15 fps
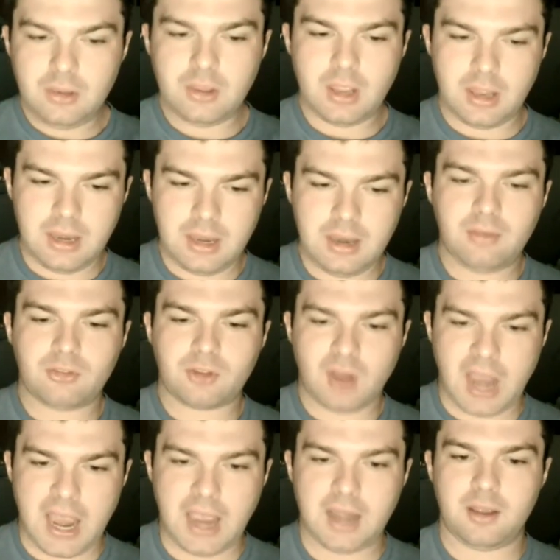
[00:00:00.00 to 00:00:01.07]
that it is
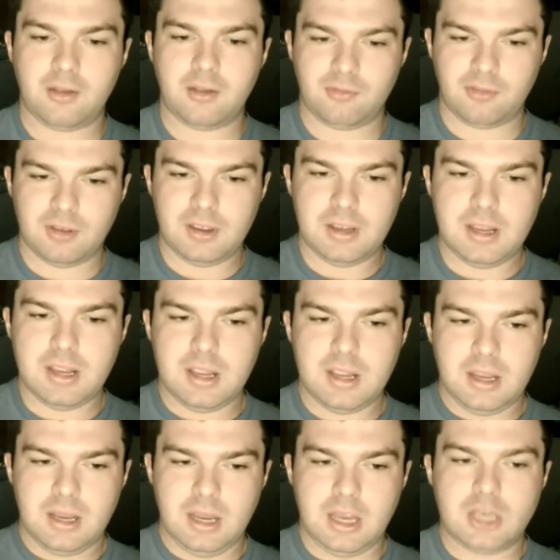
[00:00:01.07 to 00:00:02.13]
kind of
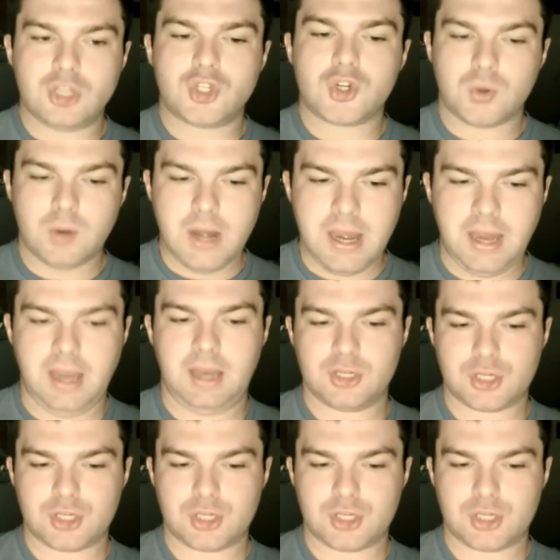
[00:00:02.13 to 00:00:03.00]
intriguing,